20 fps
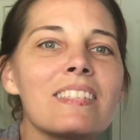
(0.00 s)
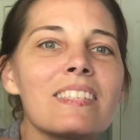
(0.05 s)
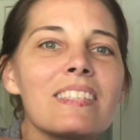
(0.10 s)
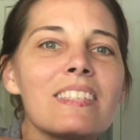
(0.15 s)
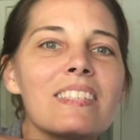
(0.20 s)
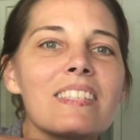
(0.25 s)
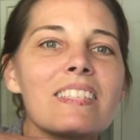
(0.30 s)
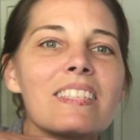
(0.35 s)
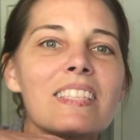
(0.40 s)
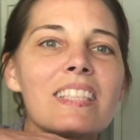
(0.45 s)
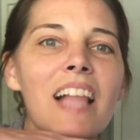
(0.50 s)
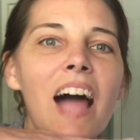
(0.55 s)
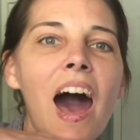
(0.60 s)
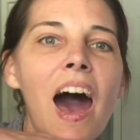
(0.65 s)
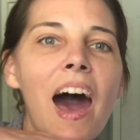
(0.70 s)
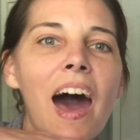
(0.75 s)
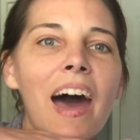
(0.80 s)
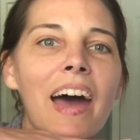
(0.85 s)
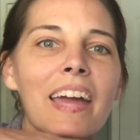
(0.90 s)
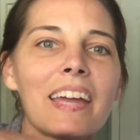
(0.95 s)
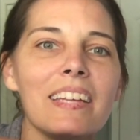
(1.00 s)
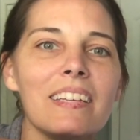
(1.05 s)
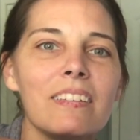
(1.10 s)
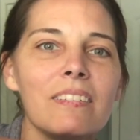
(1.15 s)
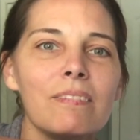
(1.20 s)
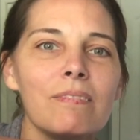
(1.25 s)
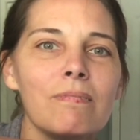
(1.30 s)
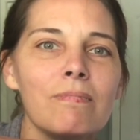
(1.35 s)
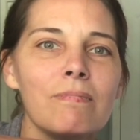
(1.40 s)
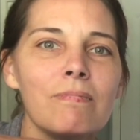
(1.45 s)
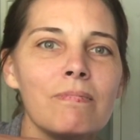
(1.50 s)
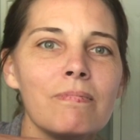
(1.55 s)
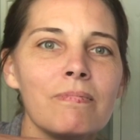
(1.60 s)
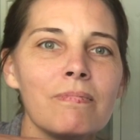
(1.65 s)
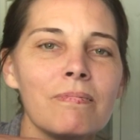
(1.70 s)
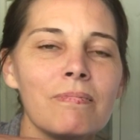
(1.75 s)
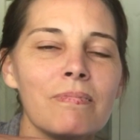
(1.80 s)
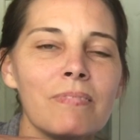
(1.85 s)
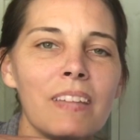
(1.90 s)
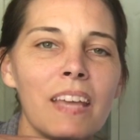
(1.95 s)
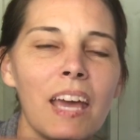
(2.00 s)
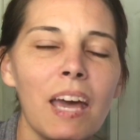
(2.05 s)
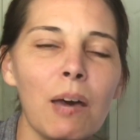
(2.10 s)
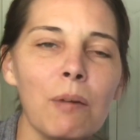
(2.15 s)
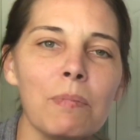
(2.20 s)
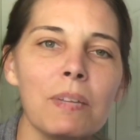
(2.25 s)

Slide. How